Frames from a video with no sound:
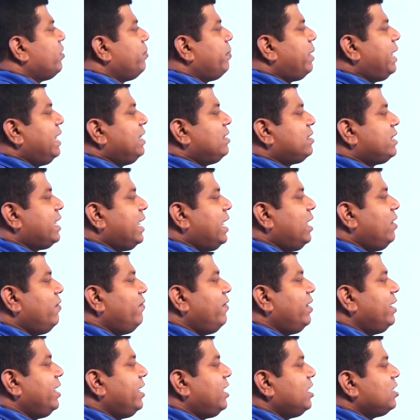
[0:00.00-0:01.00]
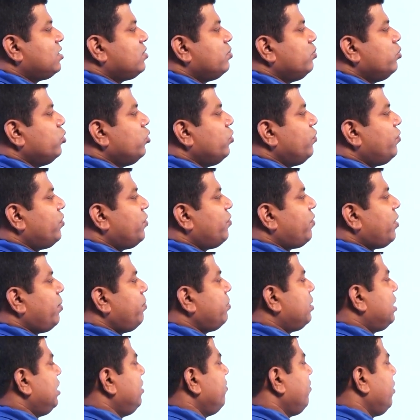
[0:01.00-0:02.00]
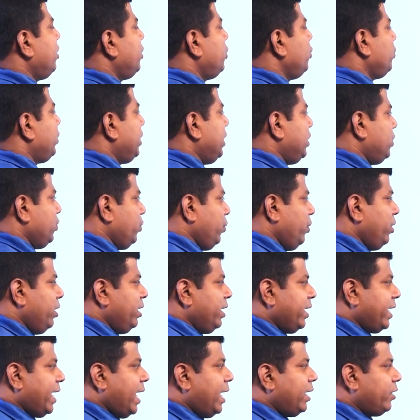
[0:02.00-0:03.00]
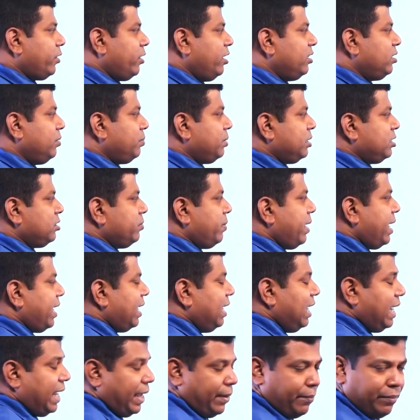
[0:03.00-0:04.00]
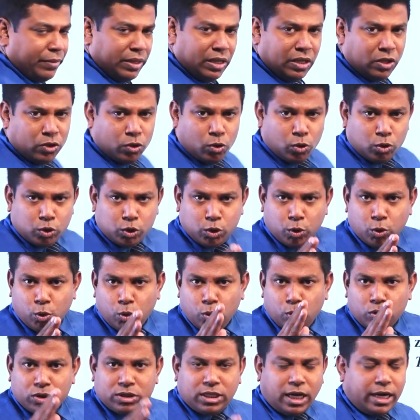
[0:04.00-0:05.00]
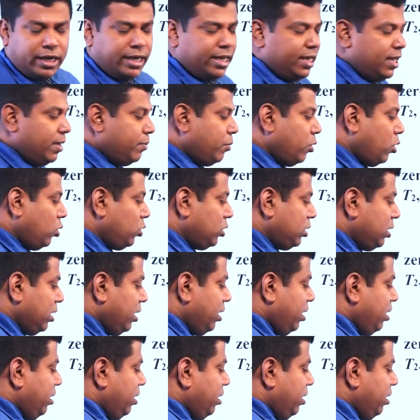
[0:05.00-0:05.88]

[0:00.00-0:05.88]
the main scale when it is moved from T1 to T2. Calculate the prism angle A. Those who studied about